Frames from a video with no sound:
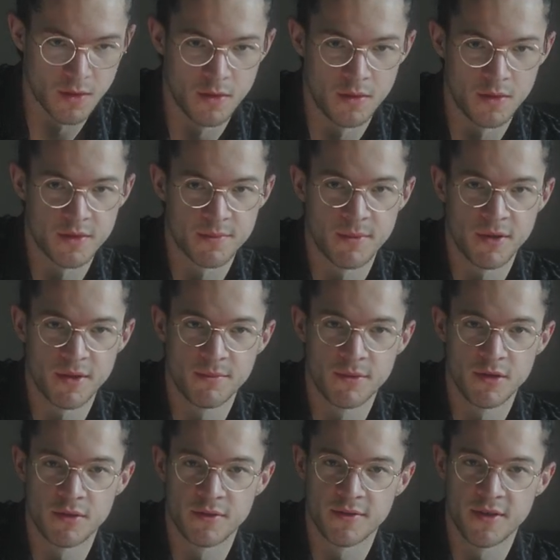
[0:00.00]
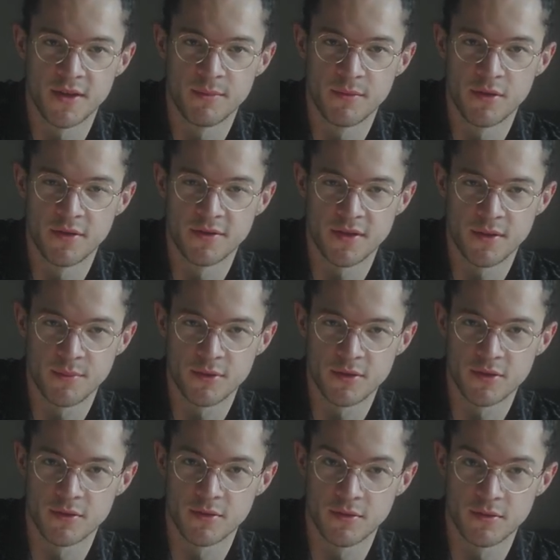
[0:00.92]
This might be a 10-minute
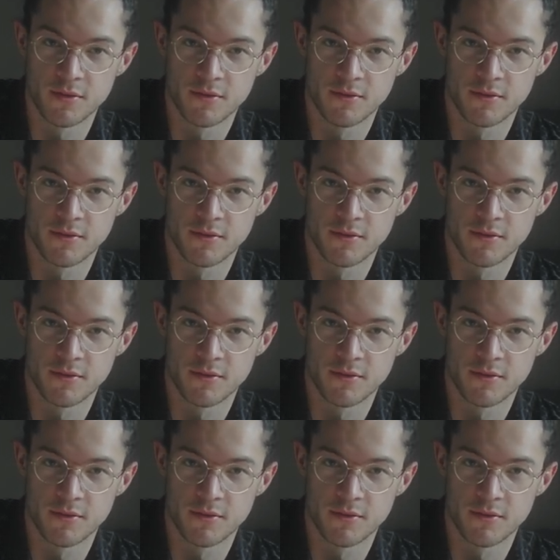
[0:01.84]
episode.